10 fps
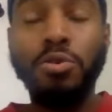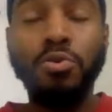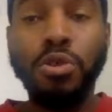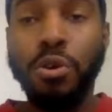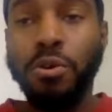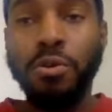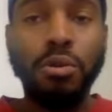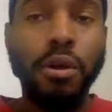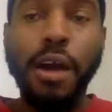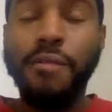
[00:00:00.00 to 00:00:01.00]
2/3
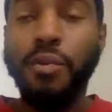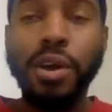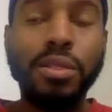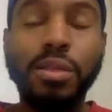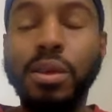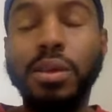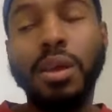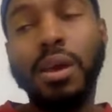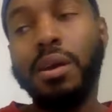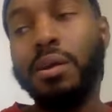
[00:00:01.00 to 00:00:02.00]
or halfway into the
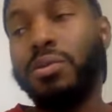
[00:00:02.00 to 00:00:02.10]
year.